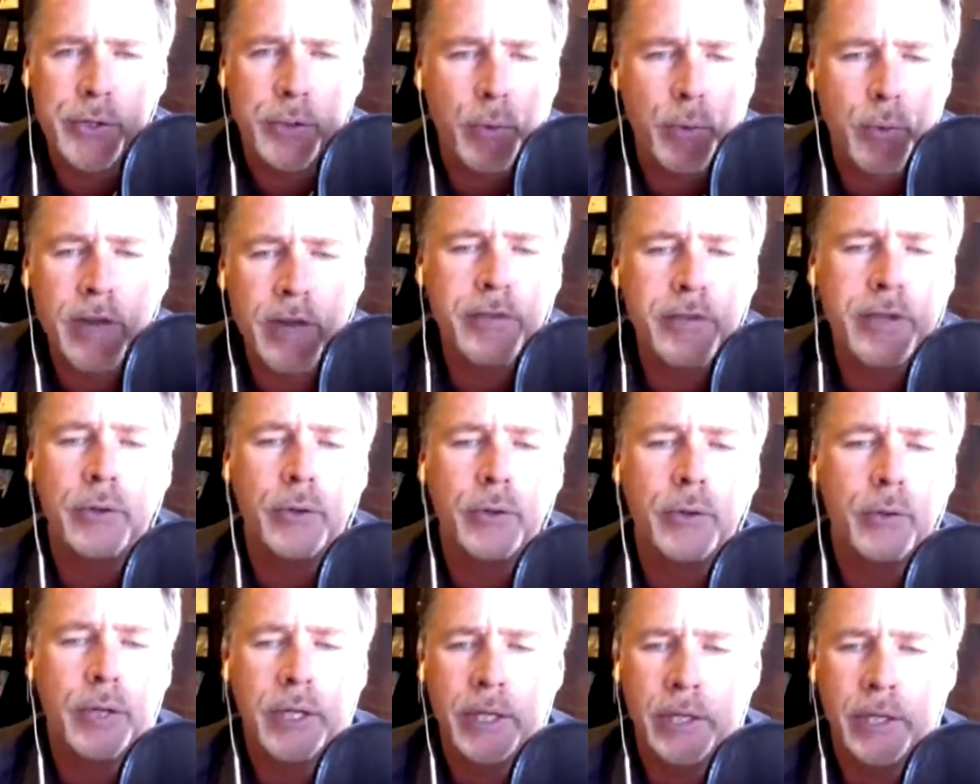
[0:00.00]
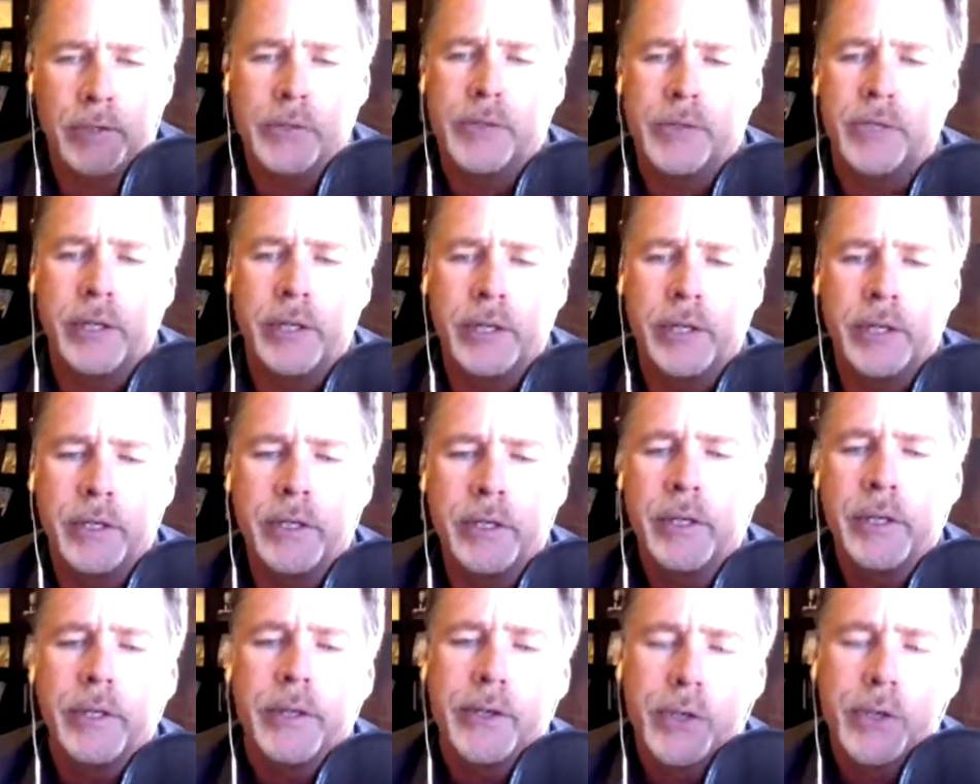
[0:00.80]
The revenue is
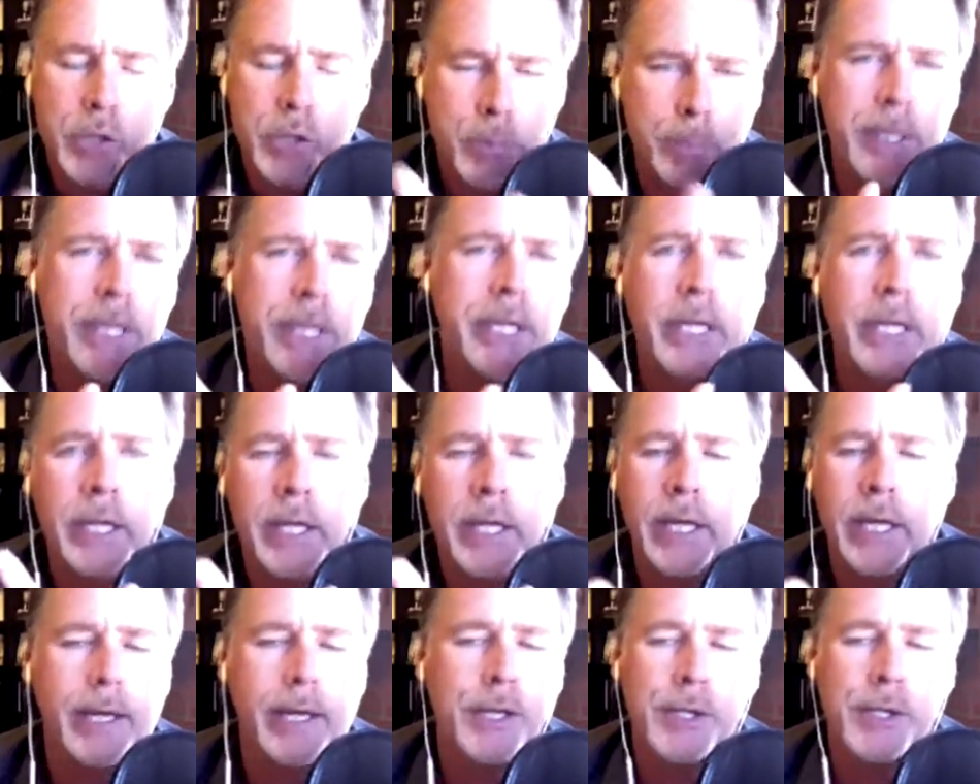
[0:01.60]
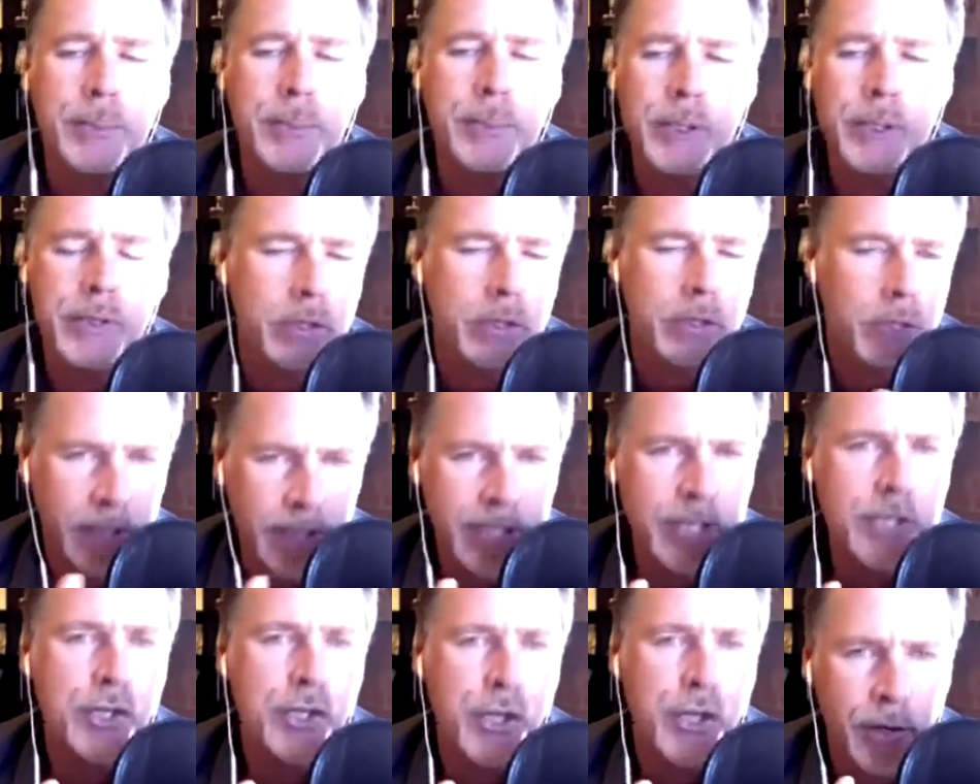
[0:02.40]
in speaking engagements,
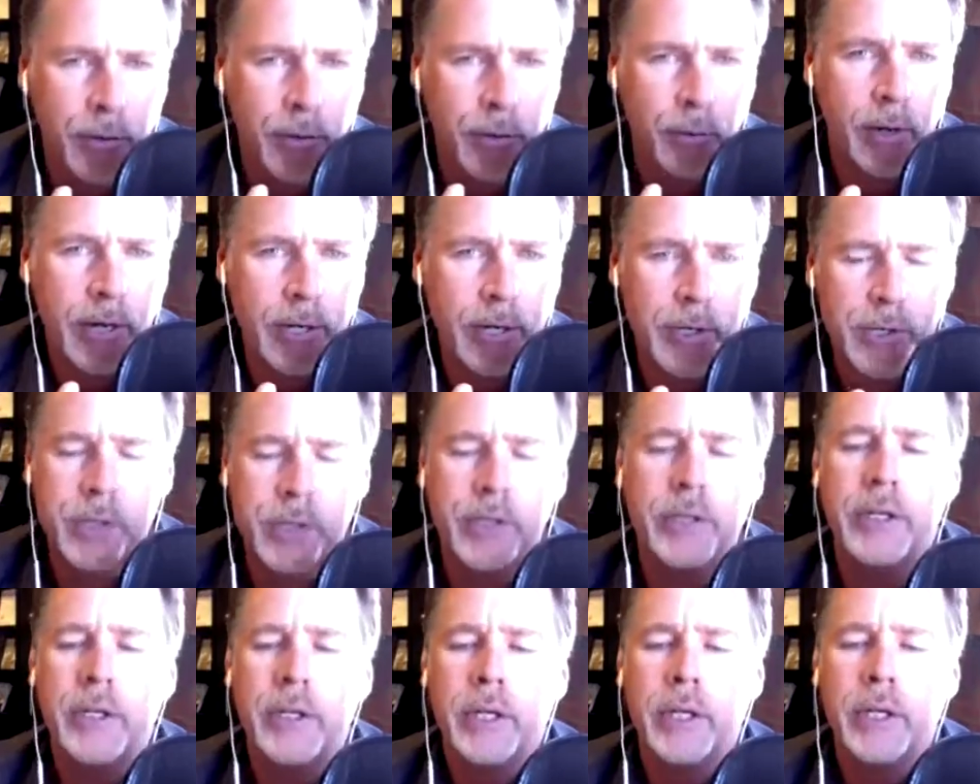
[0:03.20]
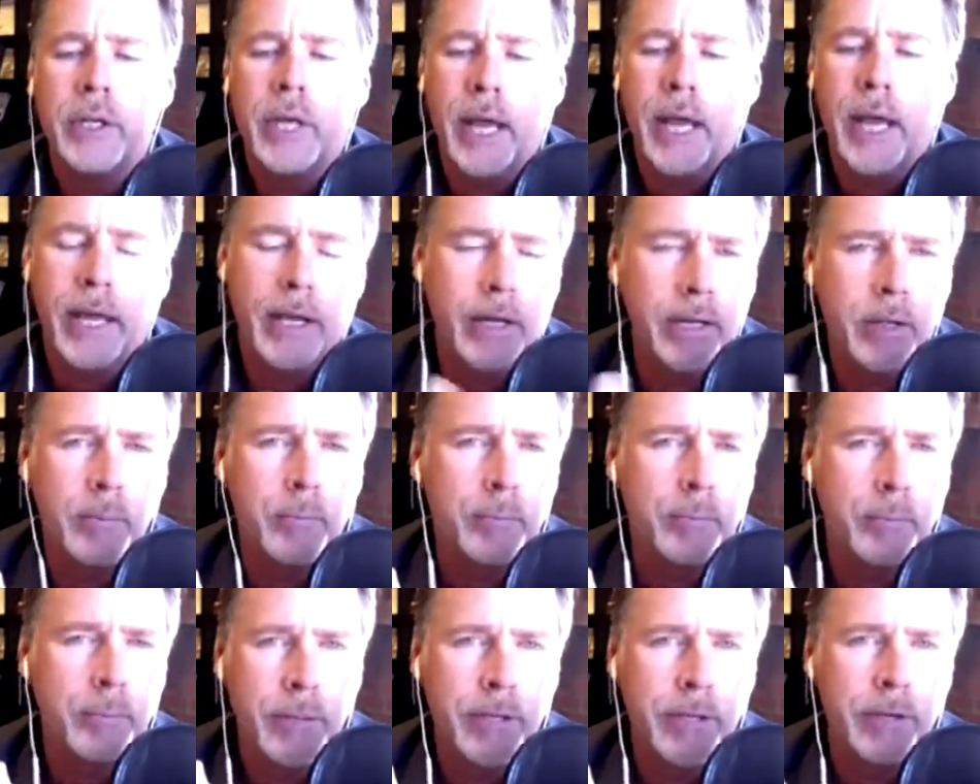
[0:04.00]
lead generation,
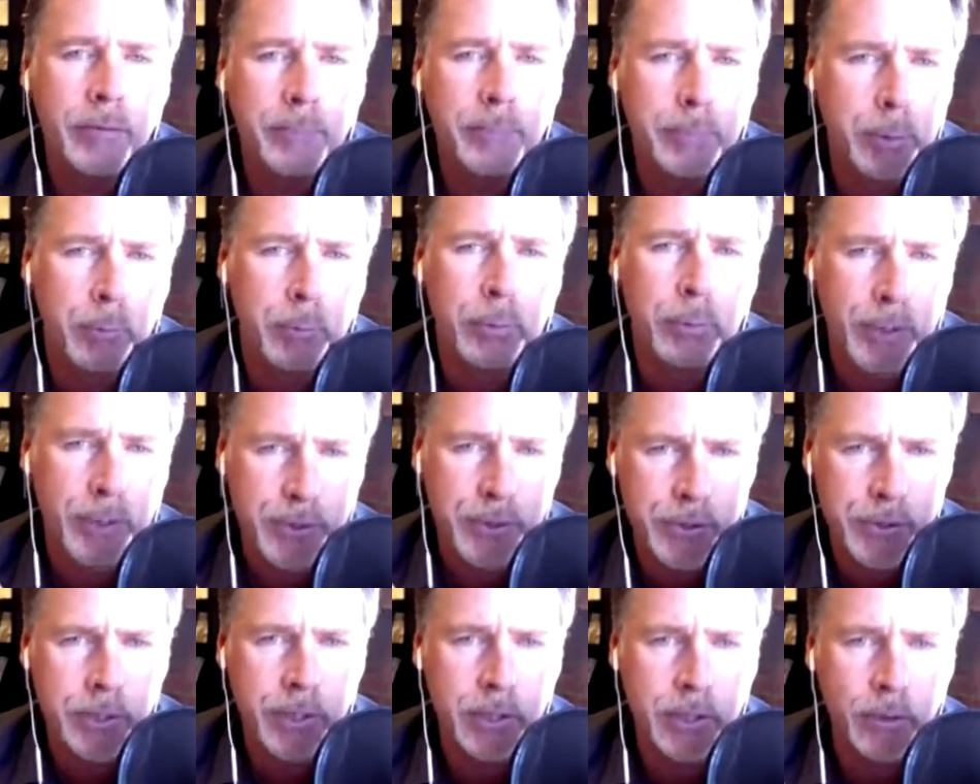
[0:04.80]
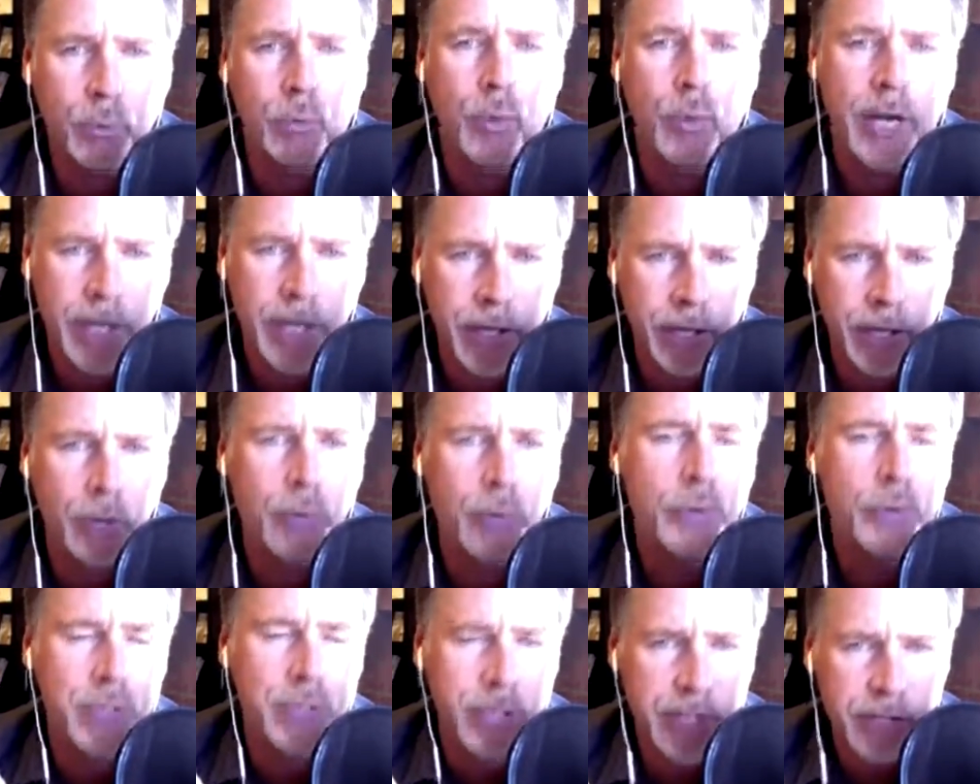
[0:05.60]
and in publicity,
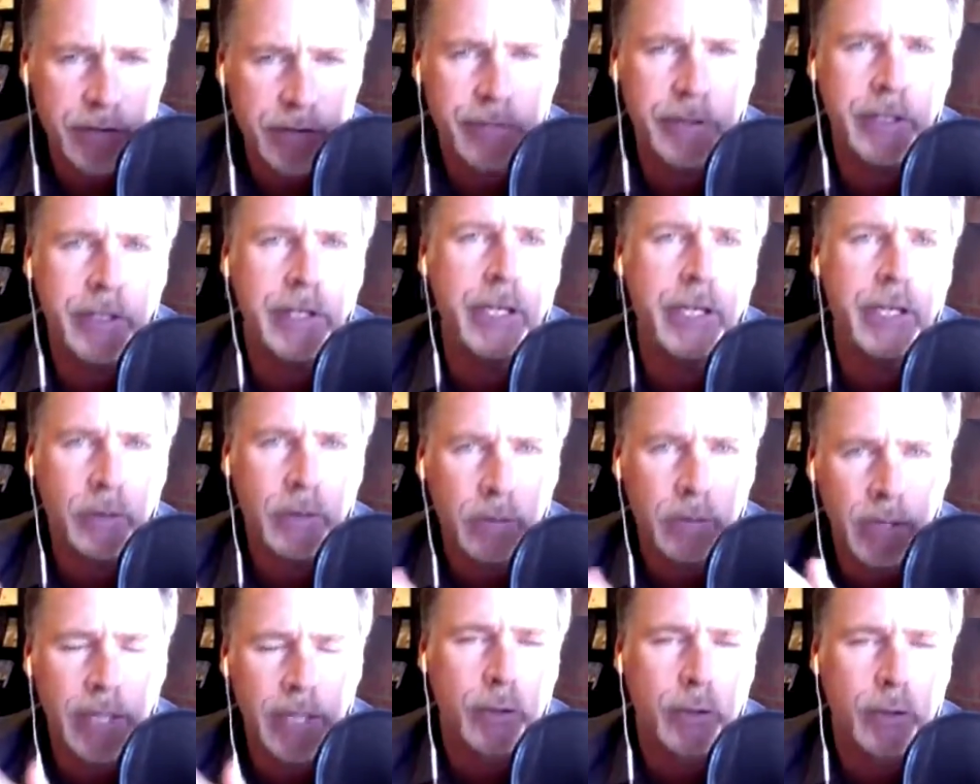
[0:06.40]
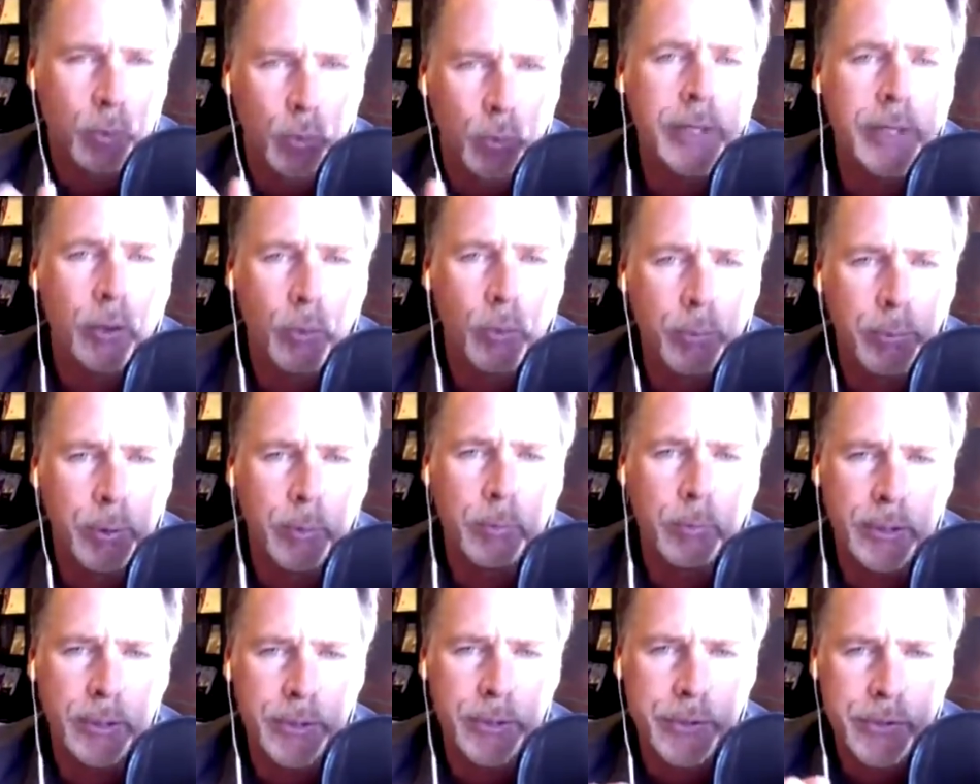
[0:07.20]
radio, TV, like real
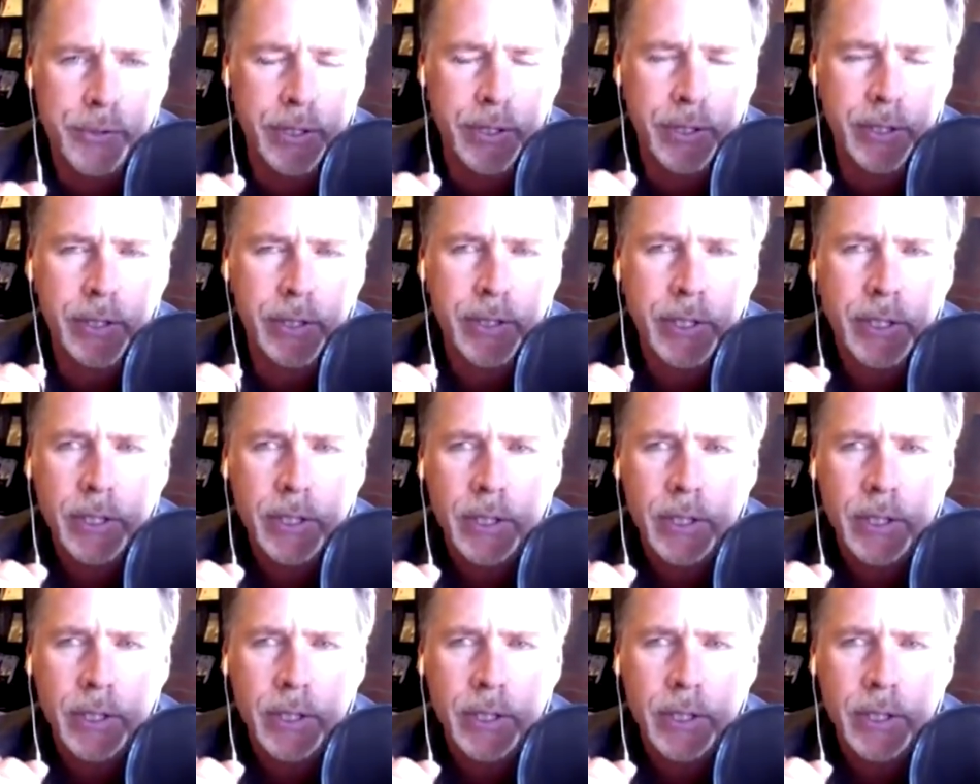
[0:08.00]
publicity.